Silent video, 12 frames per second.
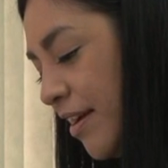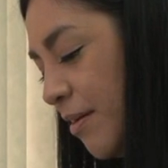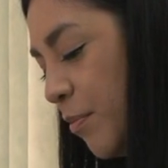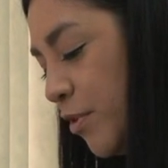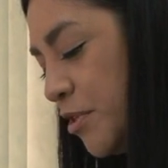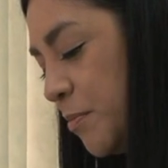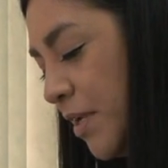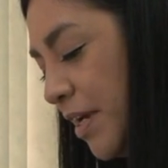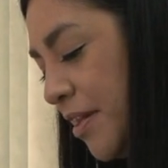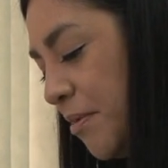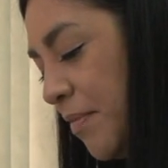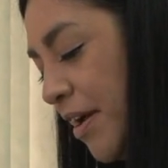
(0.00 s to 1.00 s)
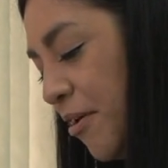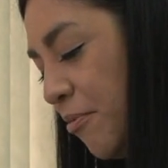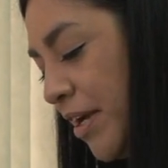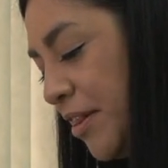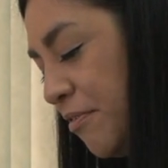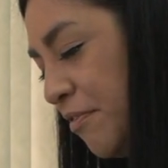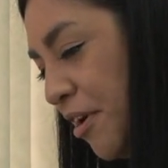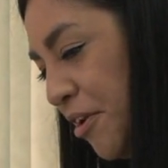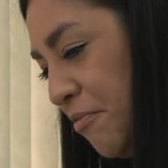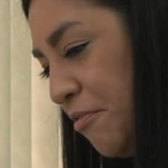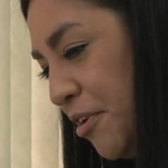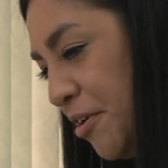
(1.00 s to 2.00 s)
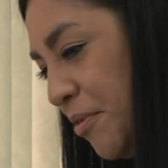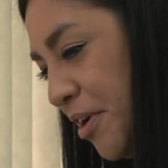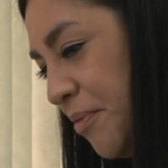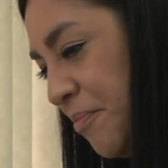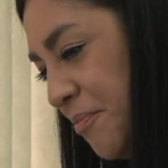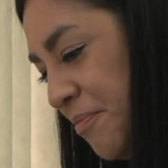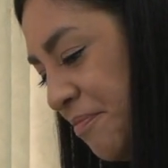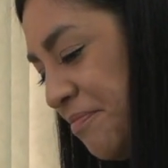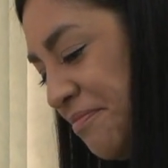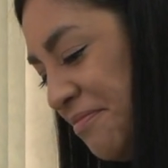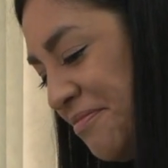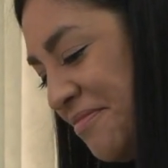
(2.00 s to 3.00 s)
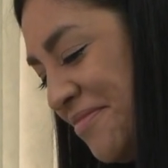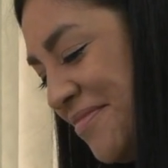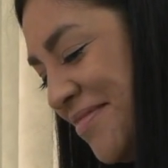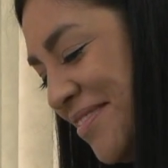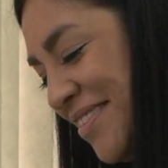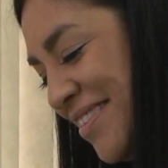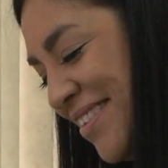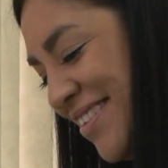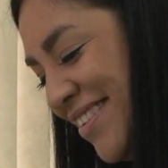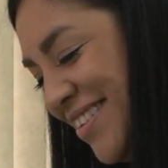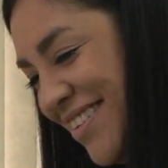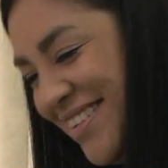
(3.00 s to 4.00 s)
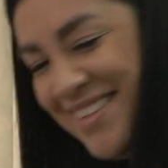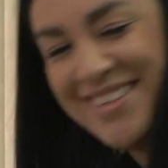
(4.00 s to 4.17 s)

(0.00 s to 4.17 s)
And then you look at what programs we have for the kids, from